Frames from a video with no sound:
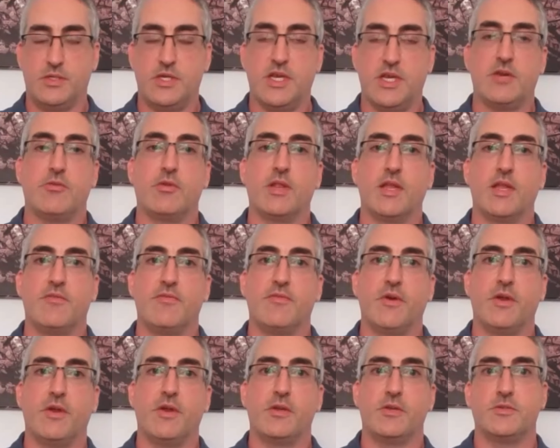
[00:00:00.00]
generally
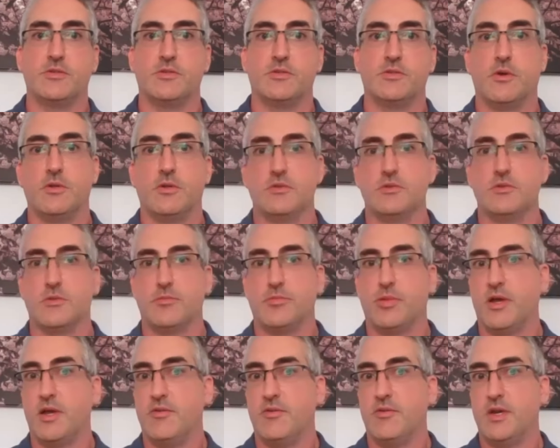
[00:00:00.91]
focuses on
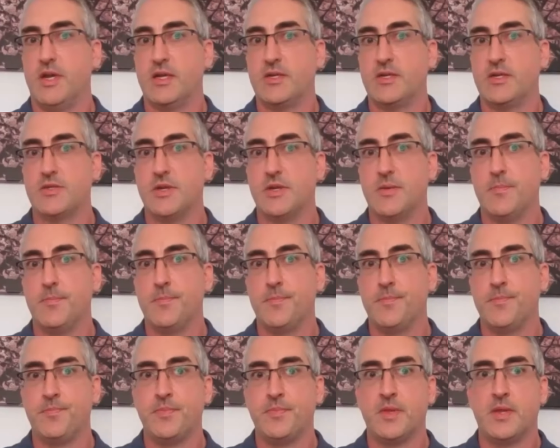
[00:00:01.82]
supply
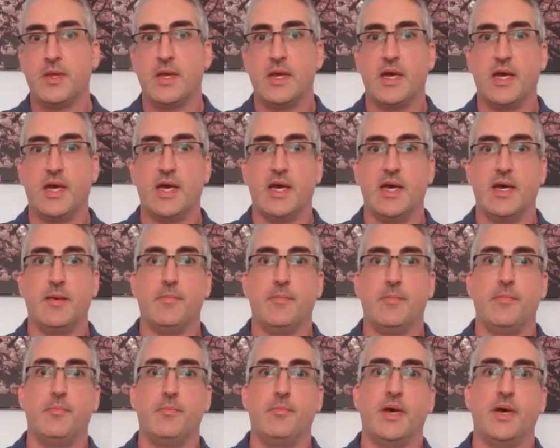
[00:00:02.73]
reduction,
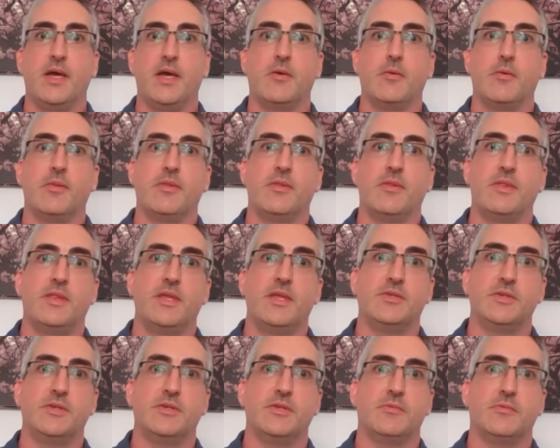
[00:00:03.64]
but
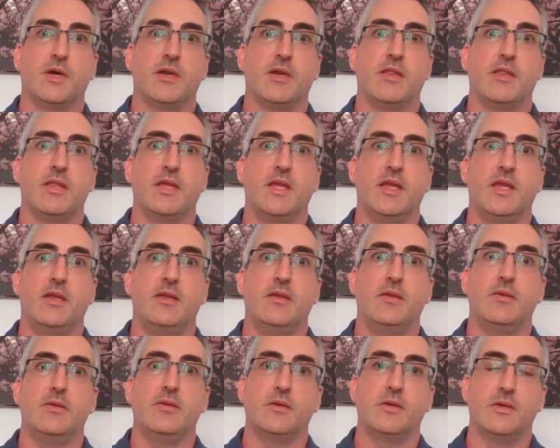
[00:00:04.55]
this is one of
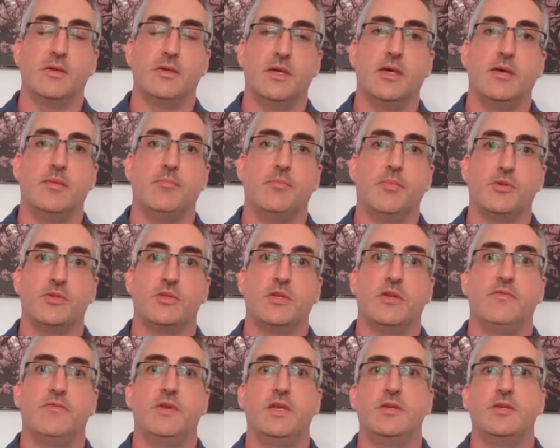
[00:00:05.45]
the
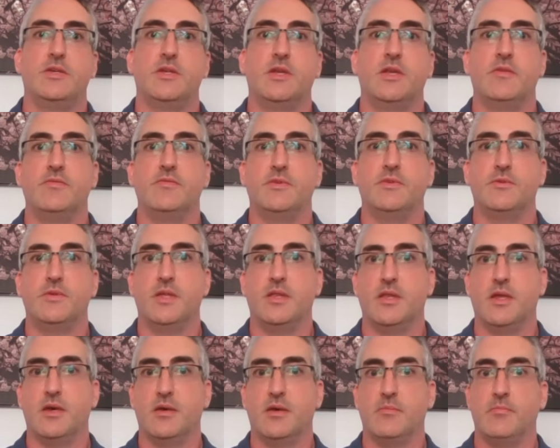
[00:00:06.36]
positive initiatives
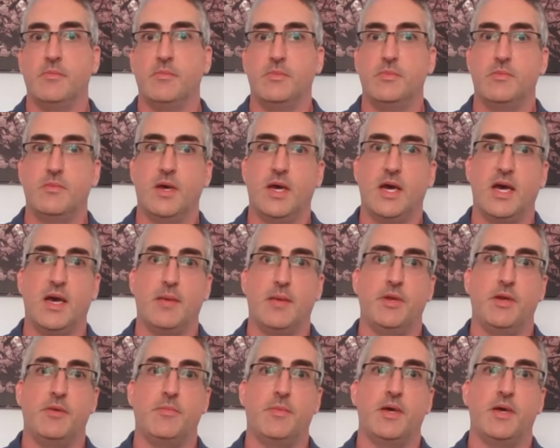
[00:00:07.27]
in the
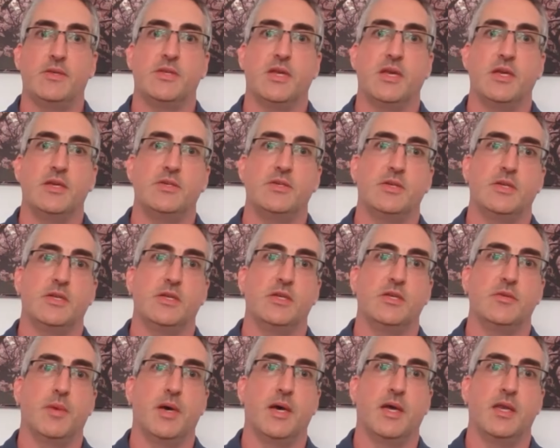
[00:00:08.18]
harm minimization and
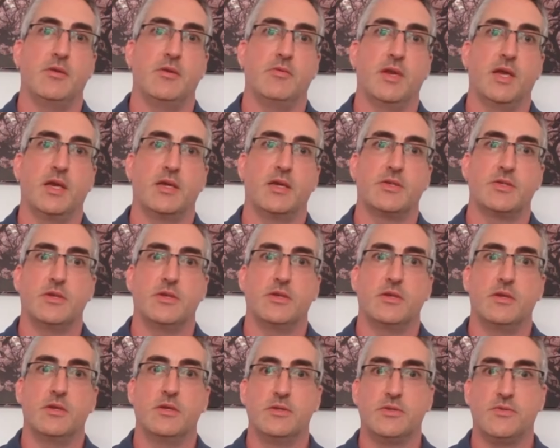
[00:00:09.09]
demand
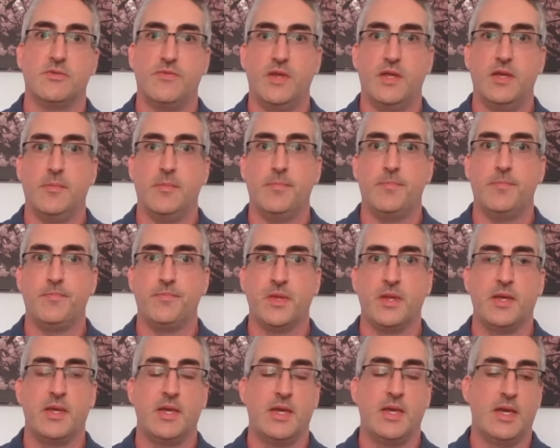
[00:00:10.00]
reduction sphere.
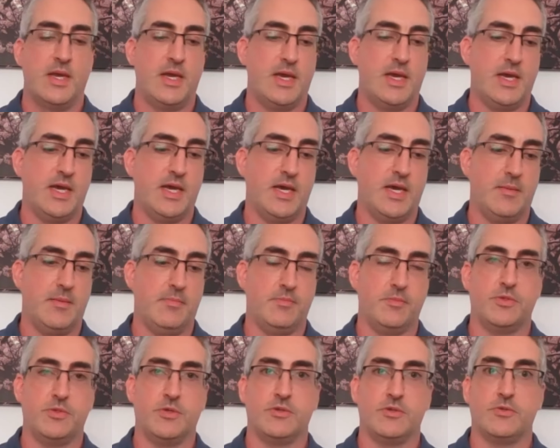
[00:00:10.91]

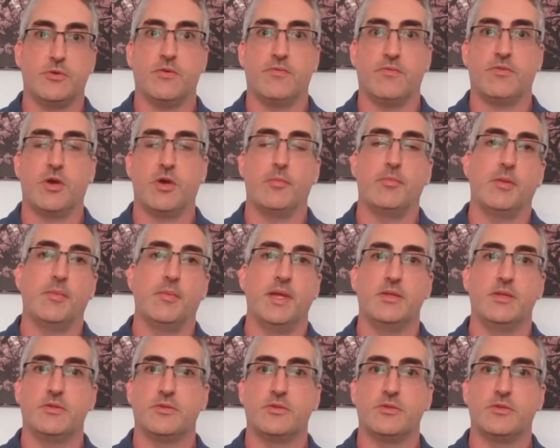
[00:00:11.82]
So sort of
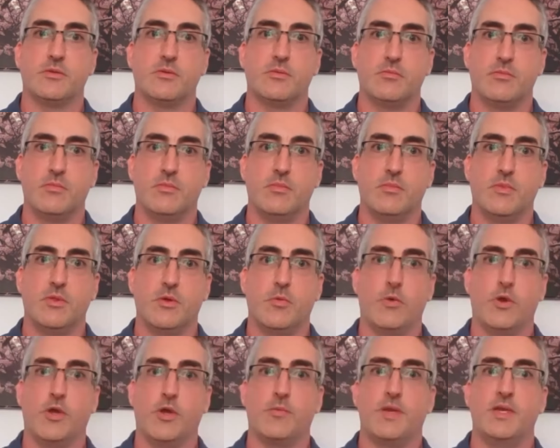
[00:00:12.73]
complements the
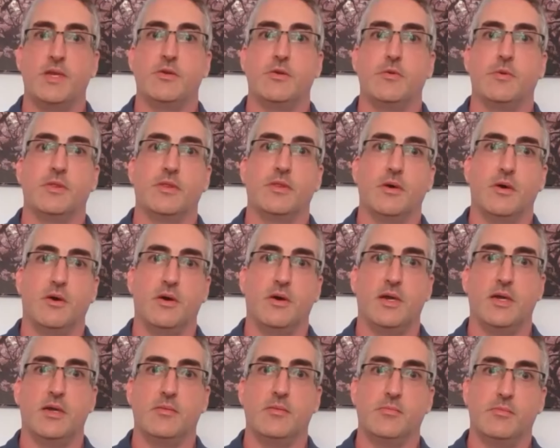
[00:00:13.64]
work we do at the
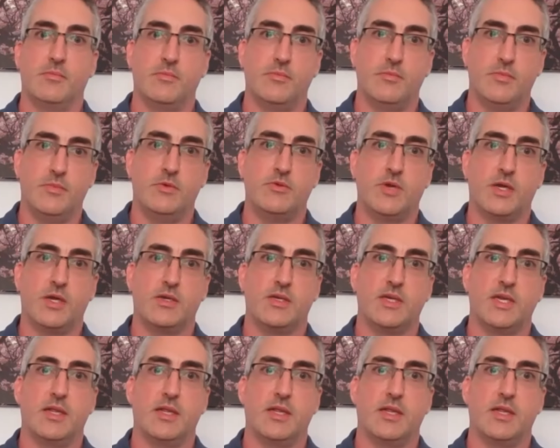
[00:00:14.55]
higher drug